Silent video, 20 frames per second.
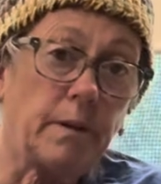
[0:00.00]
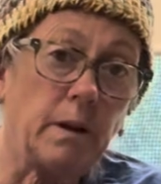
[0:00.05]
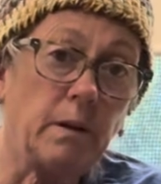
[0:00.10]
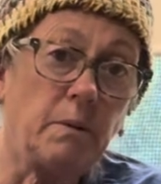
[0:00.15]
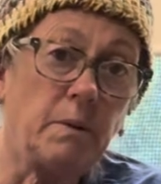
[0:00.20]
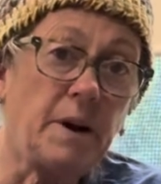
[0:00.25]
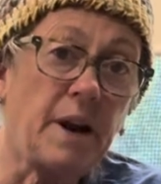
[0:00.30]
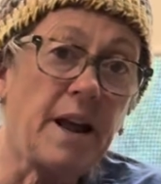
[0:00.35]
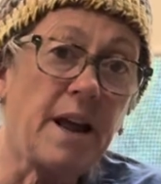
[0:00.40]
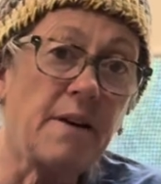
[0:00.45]

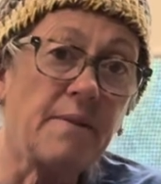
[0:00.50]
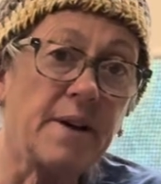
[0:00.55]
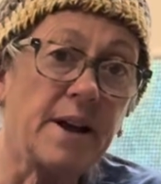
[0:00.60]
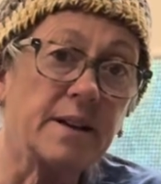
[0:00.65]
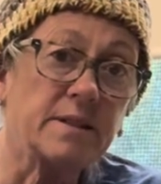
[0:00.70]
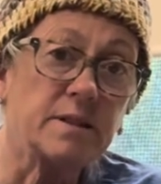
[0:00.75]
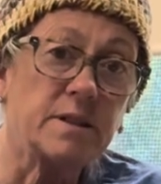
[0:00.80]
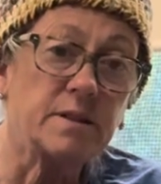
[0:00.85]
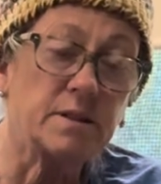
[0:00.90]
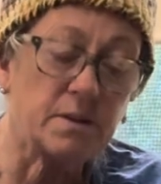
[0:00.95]
when I have
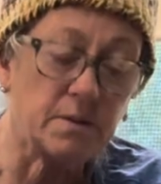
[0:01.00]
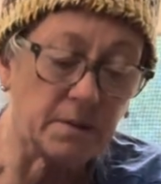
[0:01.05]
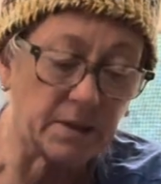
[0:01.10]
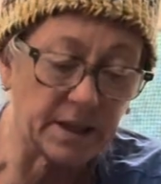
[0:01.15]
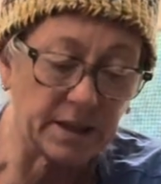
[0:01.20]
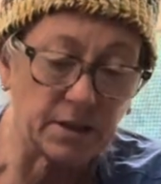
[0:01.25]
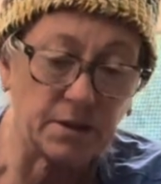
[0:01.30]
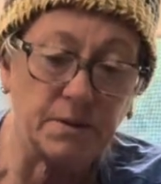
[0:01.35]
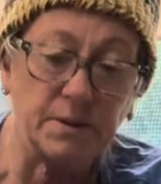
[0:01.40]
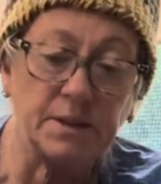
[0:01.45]
access to
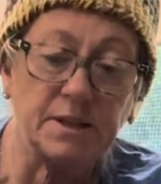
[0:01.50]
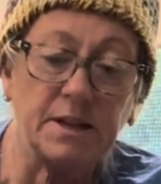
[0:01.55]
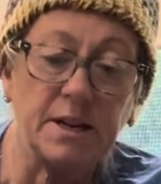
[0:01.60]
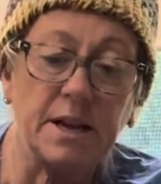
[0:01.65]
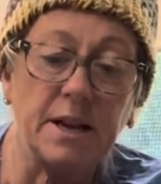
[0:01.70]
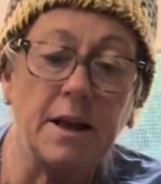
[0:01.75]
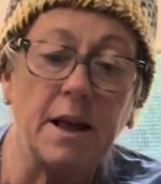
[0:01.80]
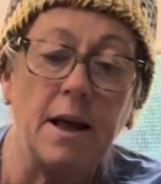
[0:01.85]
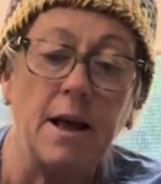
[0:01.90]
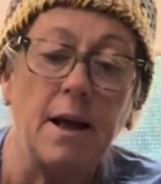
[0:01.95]

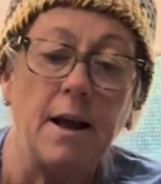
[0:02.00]
electricity.